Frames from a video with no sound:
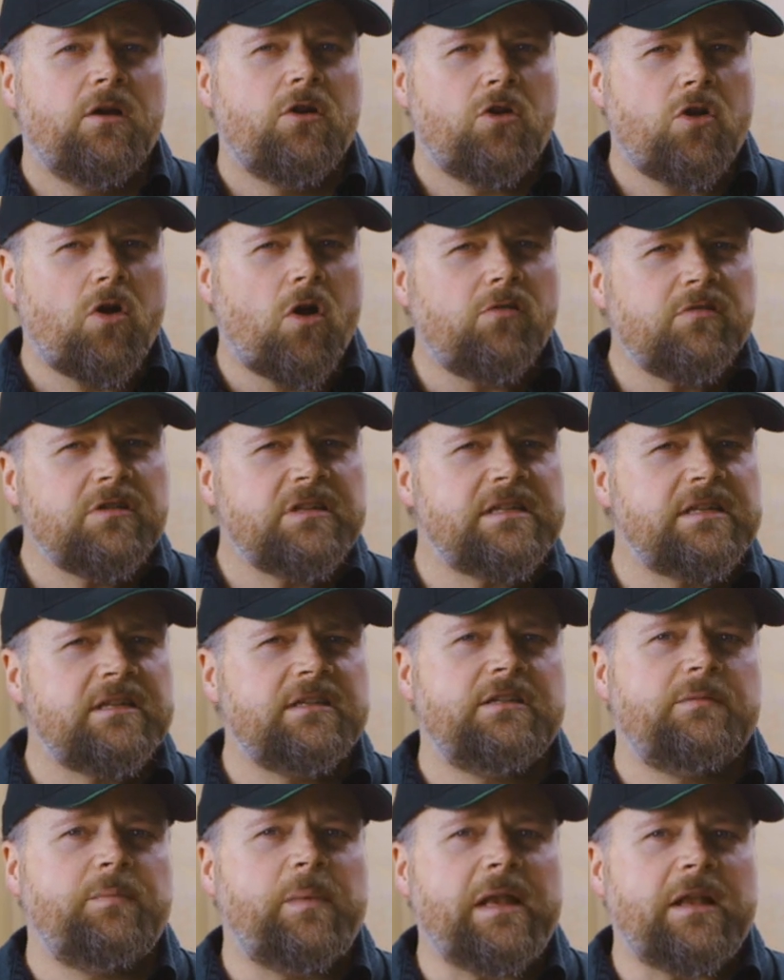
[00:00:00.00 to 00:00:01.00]

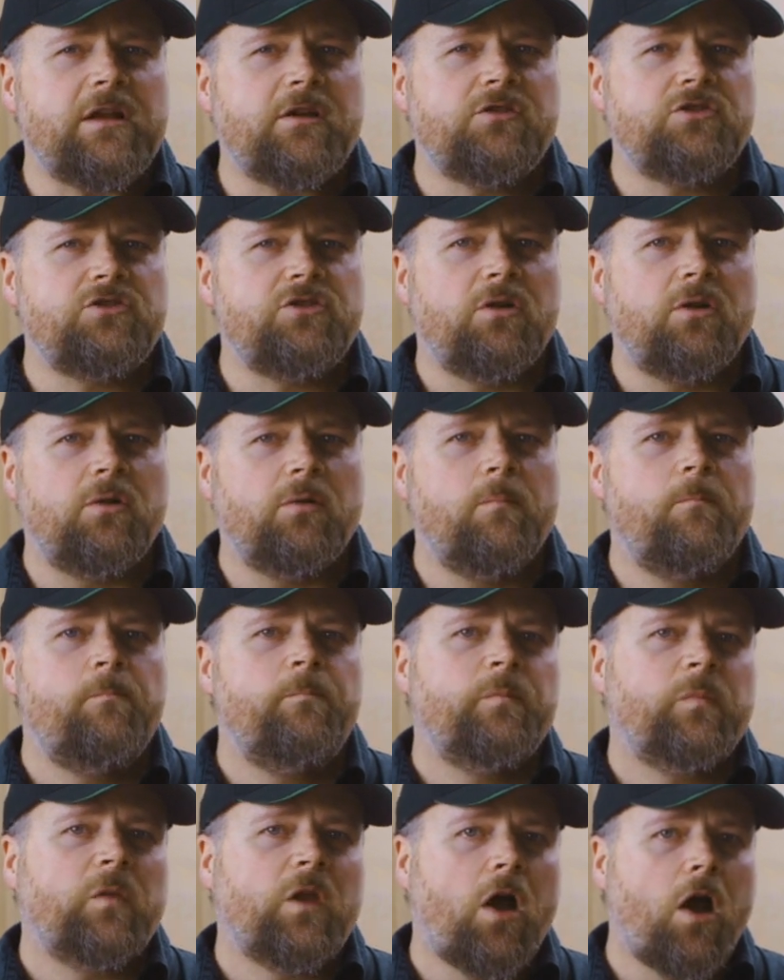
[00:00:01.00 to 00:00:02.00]
constant speed control,
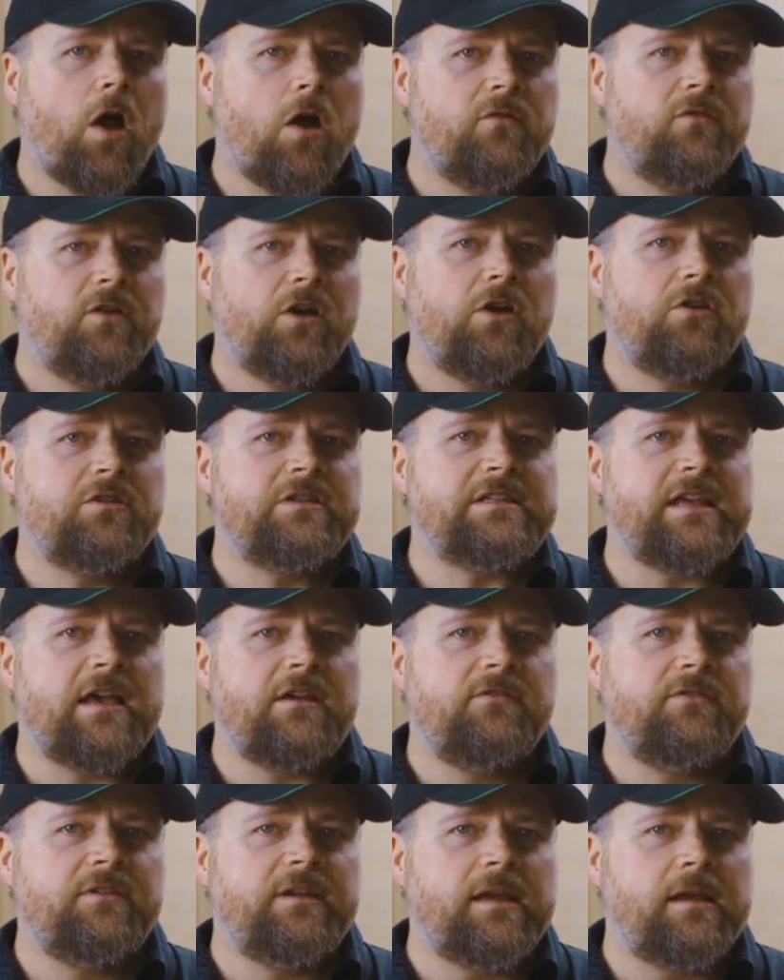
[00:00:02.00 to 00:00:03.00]
overload
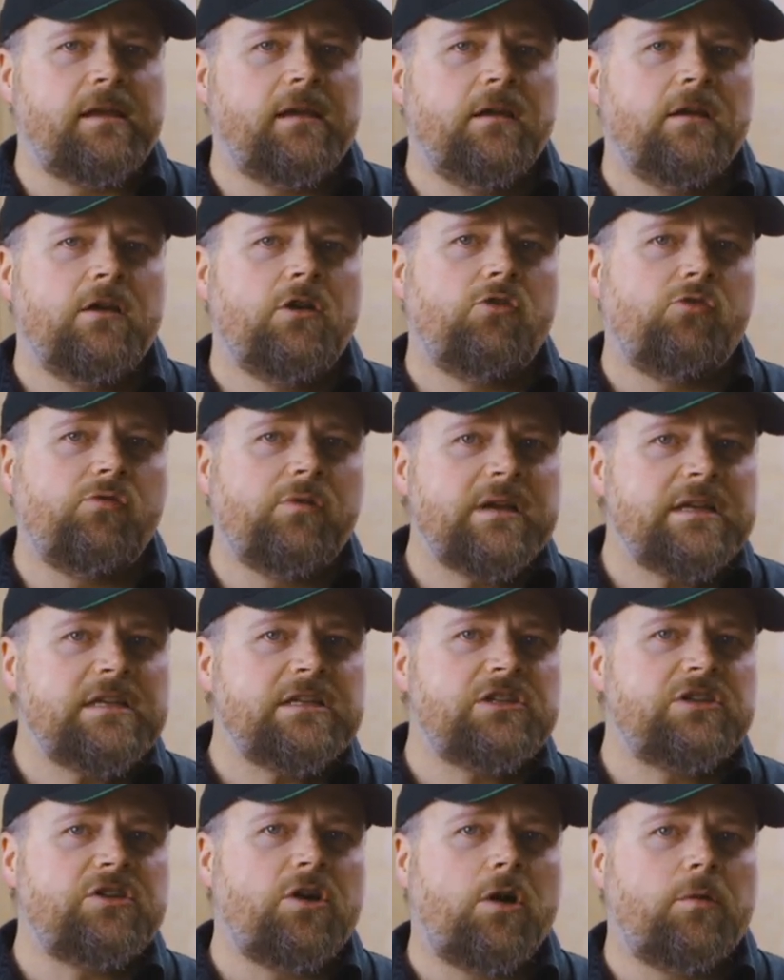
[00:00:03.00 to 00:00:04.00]
safety,
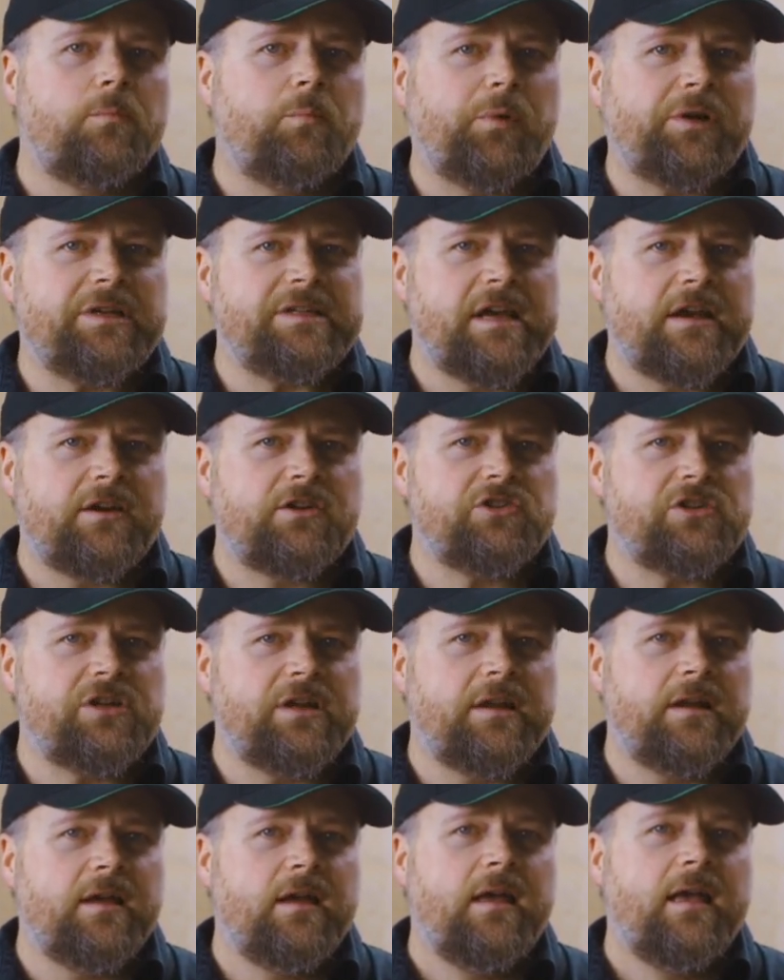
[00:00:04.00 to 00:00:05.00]
restart
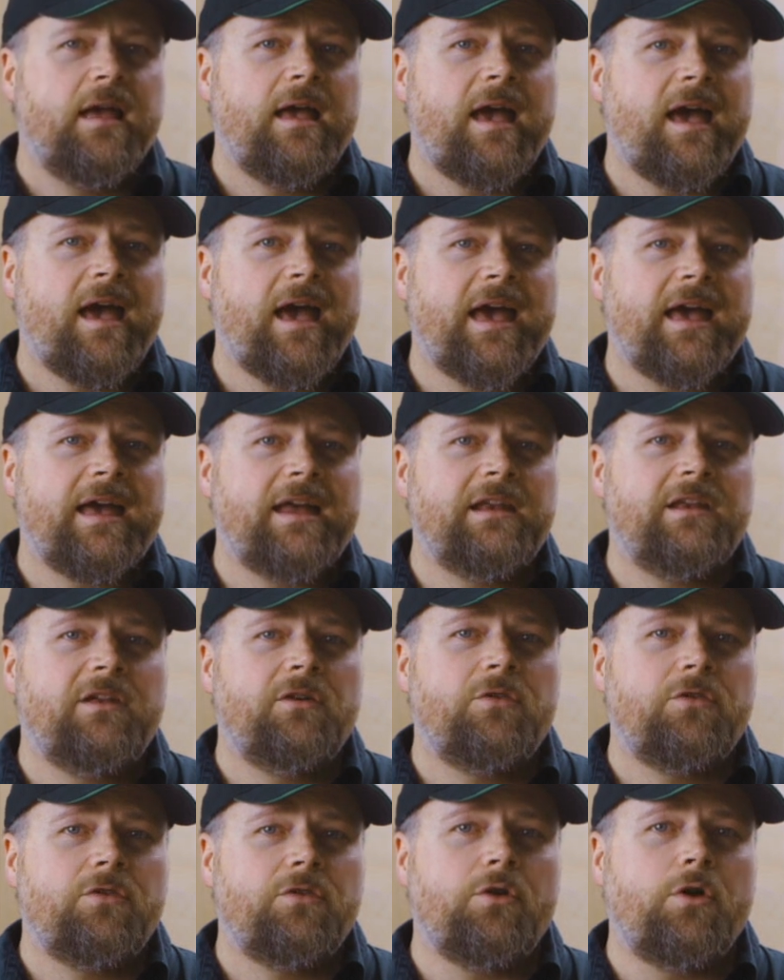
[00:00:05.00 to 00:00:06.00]
protection, and
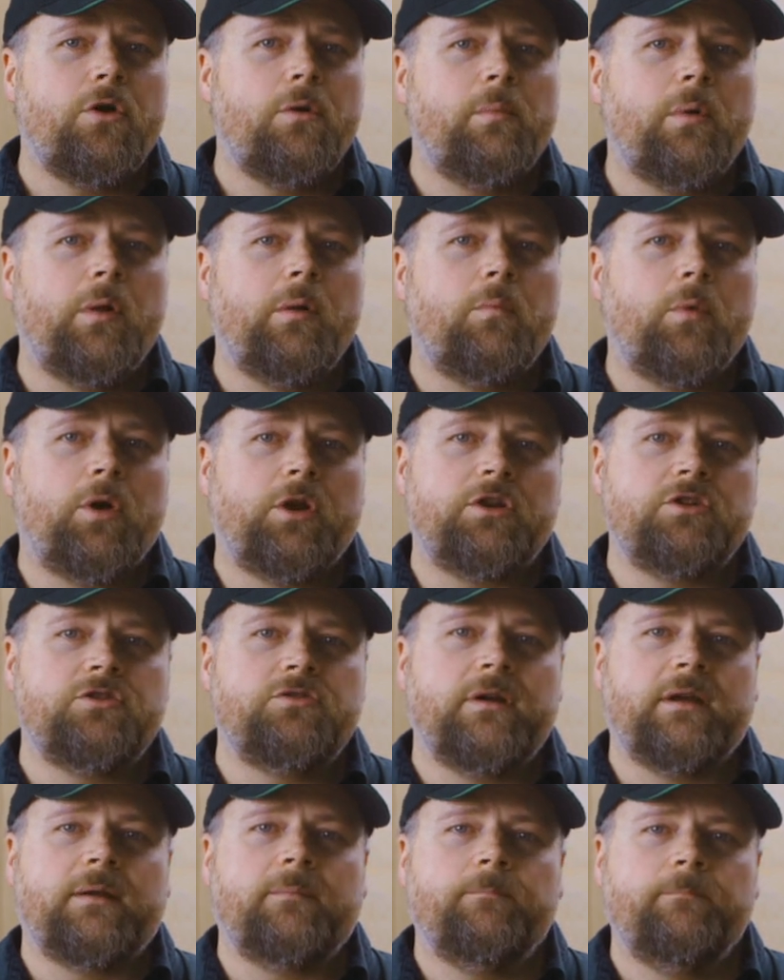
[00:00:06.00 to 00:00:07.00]
thermal
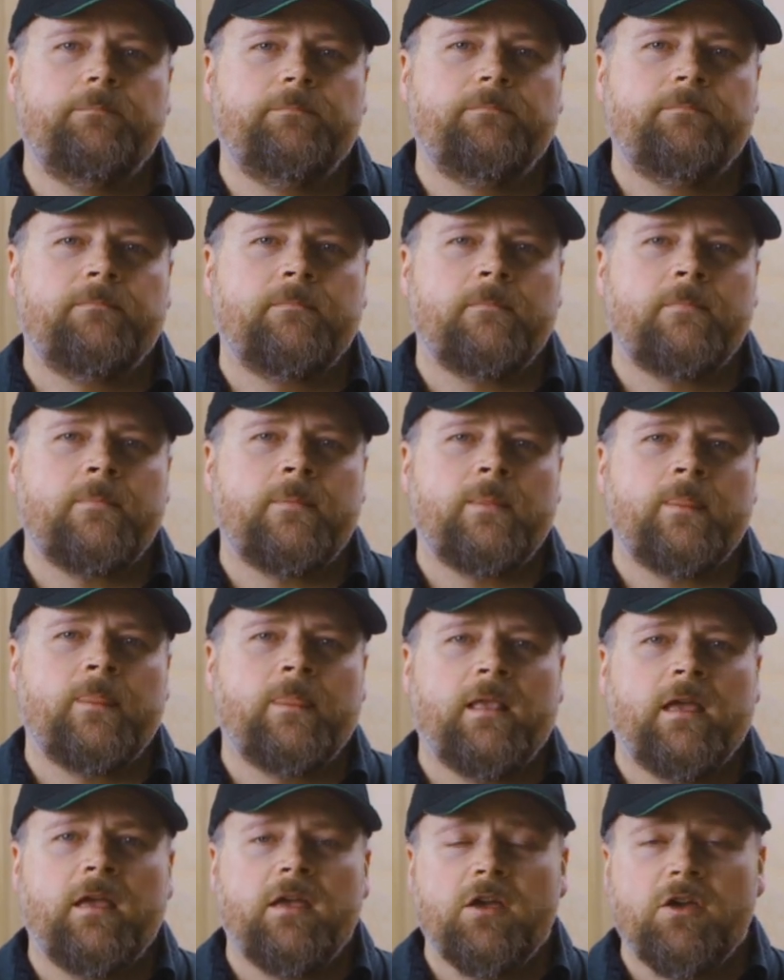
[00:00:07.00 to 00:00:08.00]
monitoring.
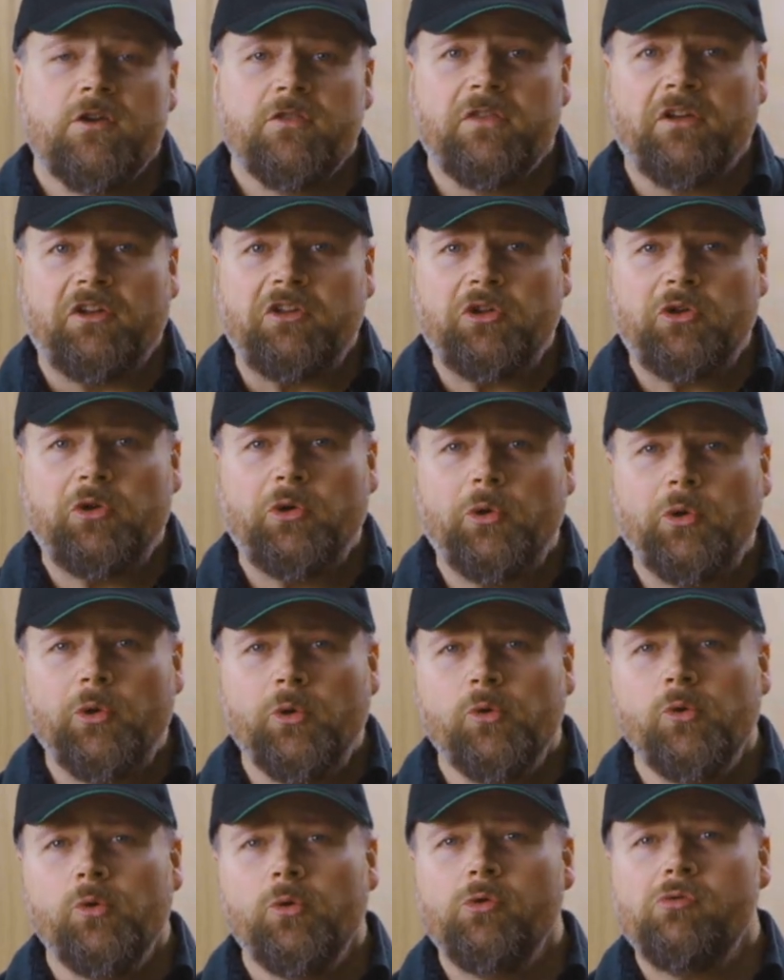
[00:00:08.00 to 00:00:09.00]
The
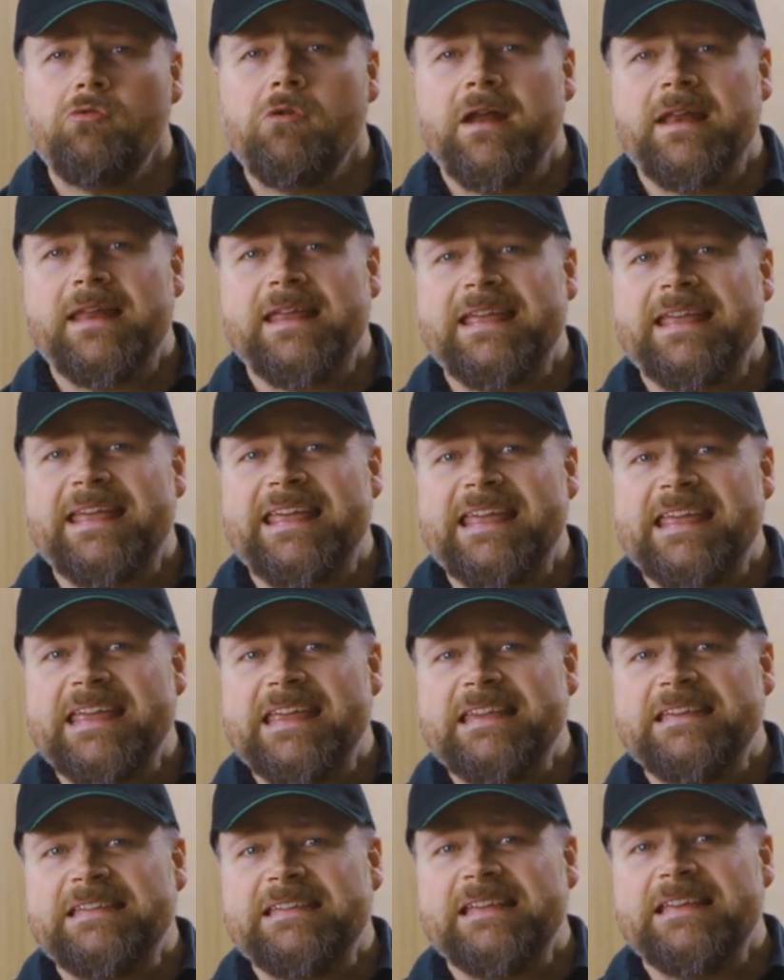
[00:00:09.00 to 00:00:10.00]
cool running
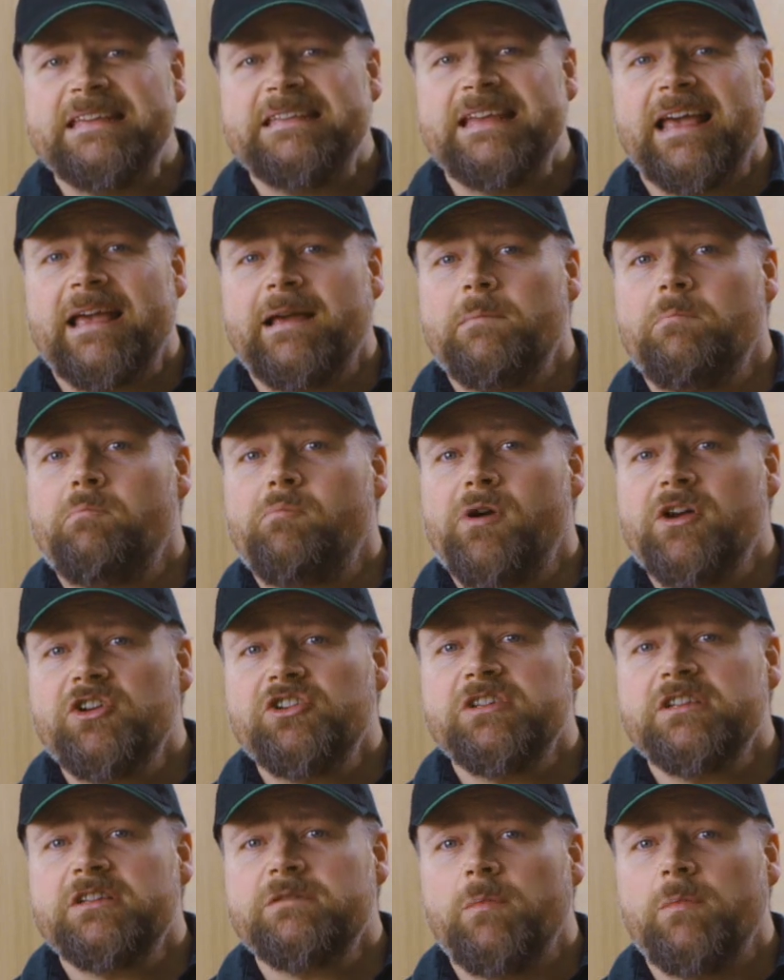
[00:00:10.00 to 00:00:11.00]
EC Tech brushless